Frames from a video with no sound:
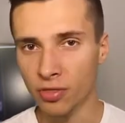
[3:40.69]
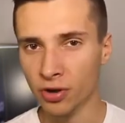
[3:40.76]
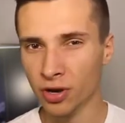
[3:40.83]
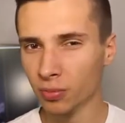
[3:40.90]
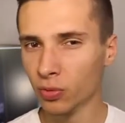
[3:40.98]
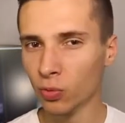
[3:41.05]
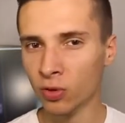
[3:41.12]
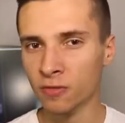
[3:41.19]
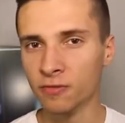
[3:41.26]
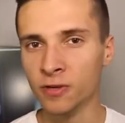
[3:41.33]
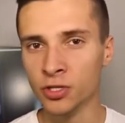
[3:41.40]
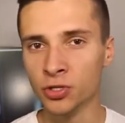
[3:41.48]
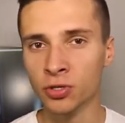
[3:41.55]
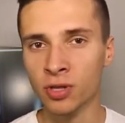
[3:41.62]
The #1
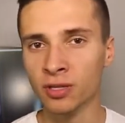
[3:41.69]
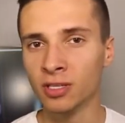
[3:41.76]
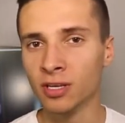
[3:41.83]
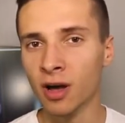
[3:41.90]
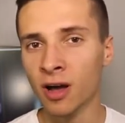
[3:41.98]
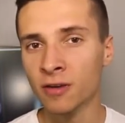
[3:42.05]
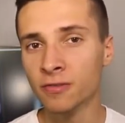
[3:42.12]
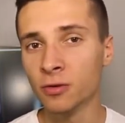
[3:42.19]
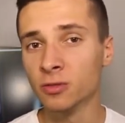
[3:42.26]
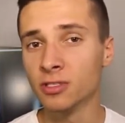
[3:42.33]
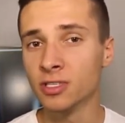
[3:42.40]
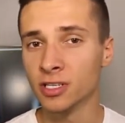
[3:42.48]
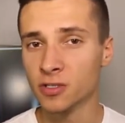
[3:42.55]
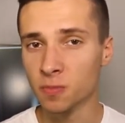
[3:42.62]
feature that the iPhone
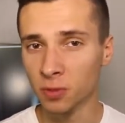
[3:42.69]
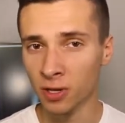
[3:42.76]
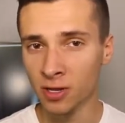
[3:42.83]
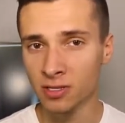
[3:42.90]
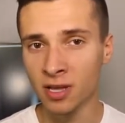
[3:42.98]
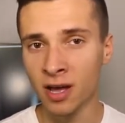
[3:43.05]
6 Plus